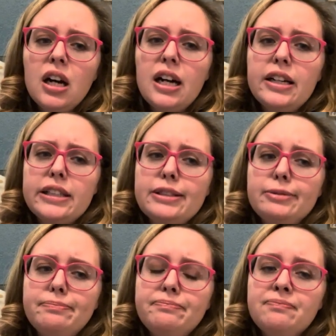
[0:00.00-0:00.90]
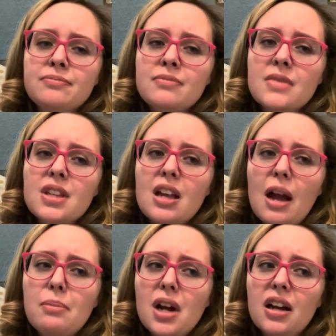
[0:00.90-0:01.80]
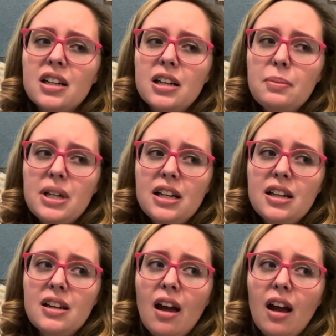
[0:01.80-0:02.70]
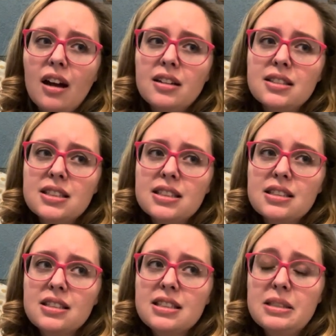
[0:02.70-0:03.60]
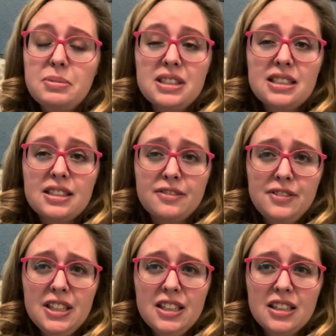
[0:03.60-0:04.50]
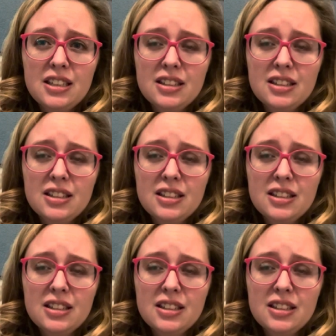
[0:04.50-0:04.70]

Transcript: Um, I'm not going to be as specific